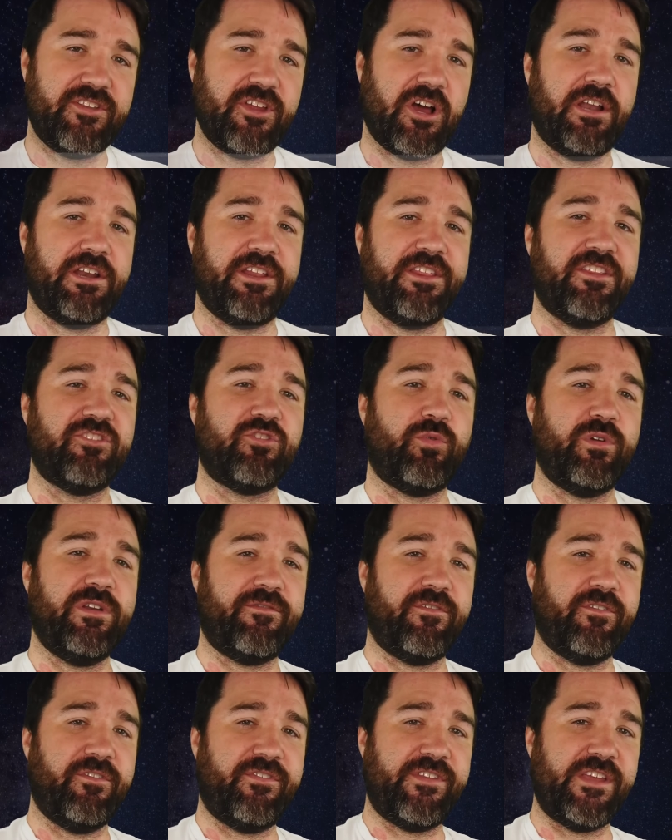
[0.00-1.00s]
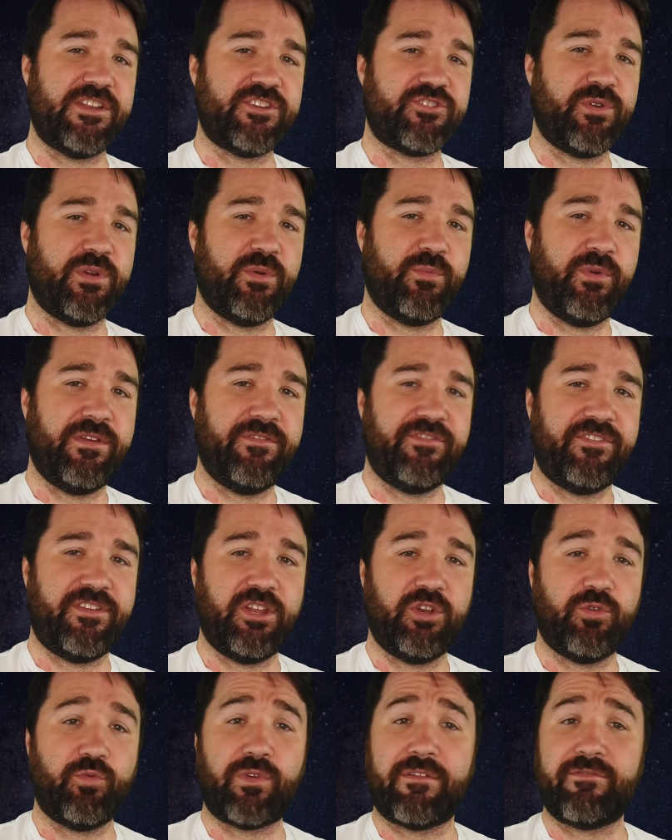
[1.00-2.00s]
the dawn of the twenty-first century, we've
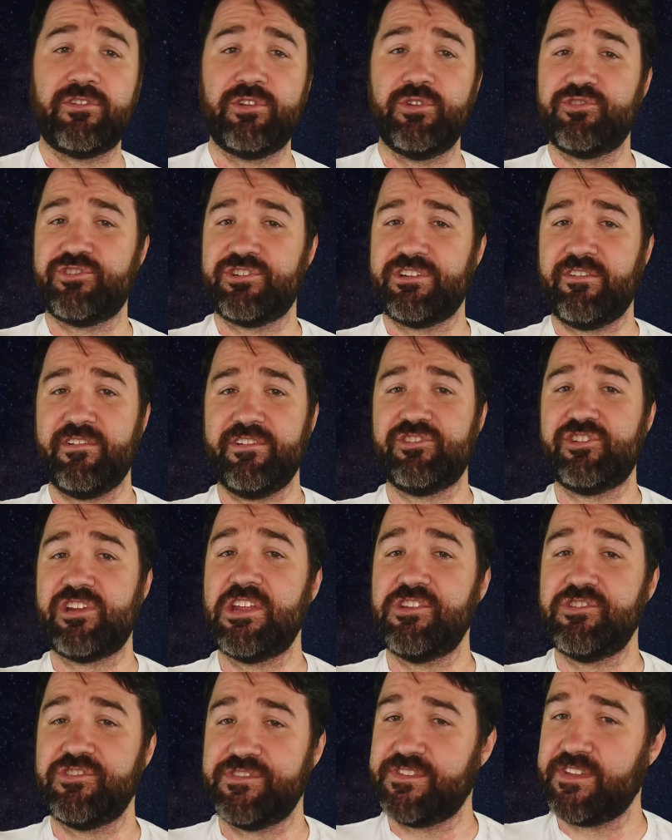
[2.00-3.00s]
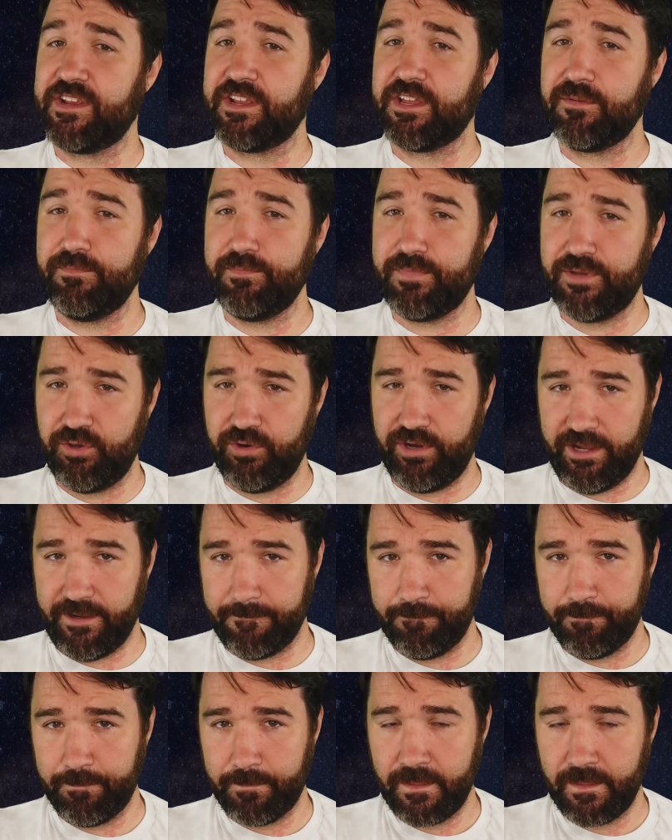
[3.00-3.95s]
seen revolutionary changes in computing.